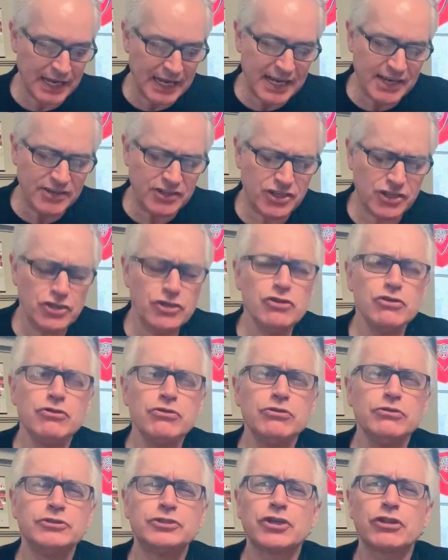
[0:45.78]
in
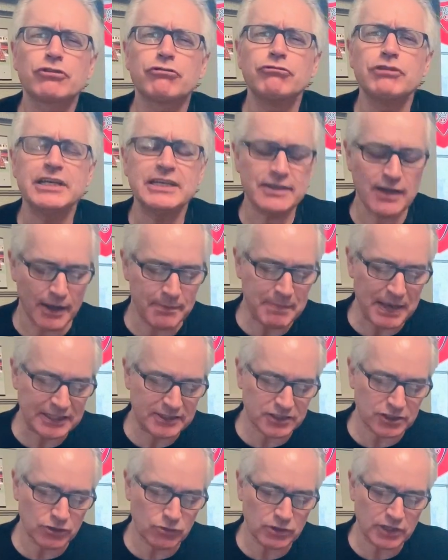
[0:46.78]
huge
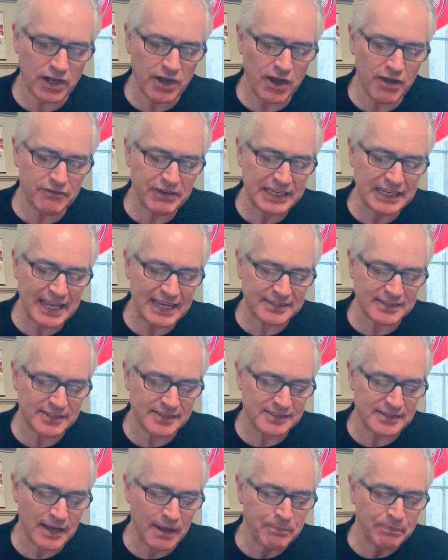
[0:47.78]
three-dimensional curving
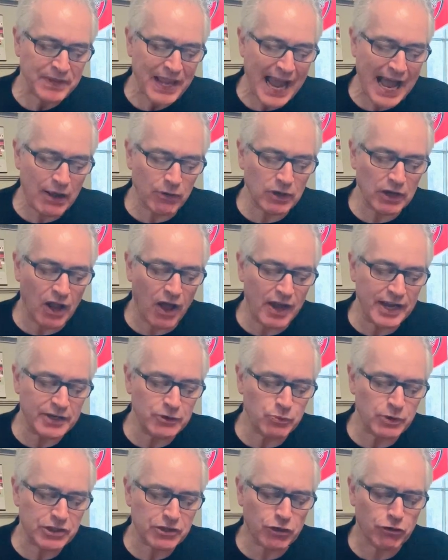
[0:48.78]
letters
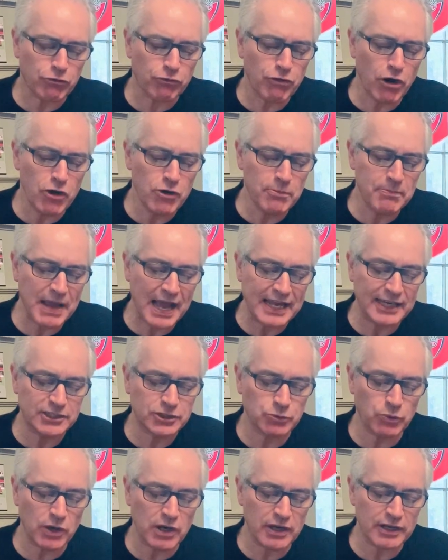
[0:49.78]
outlined with chrome
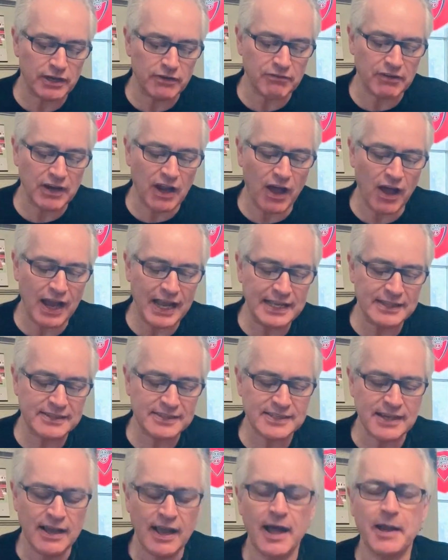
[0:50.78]
edgework of
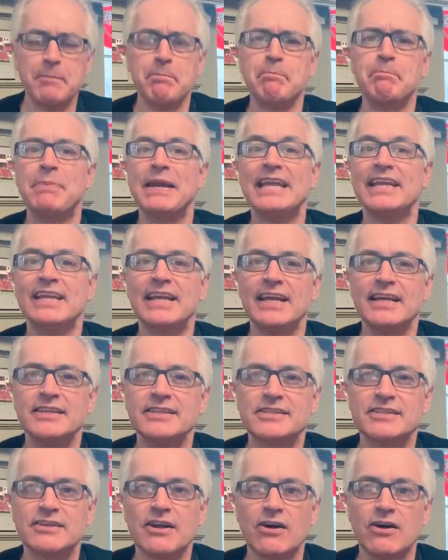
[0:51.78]
lines and blinking
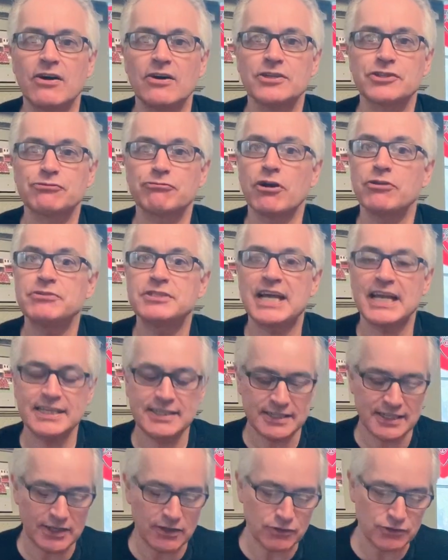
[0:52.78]
stars
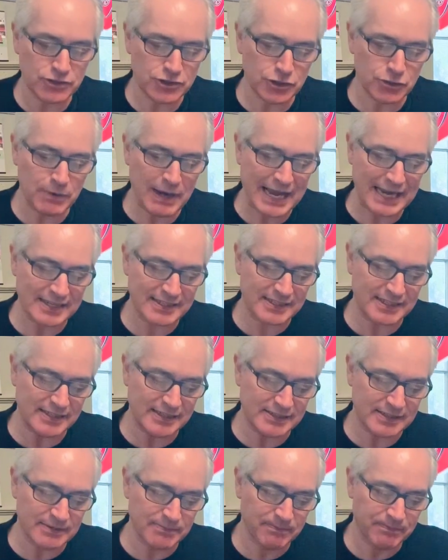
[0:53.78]
rotating on two
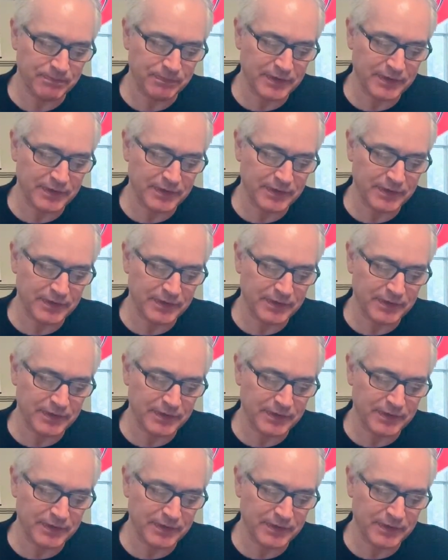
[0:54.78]
axes.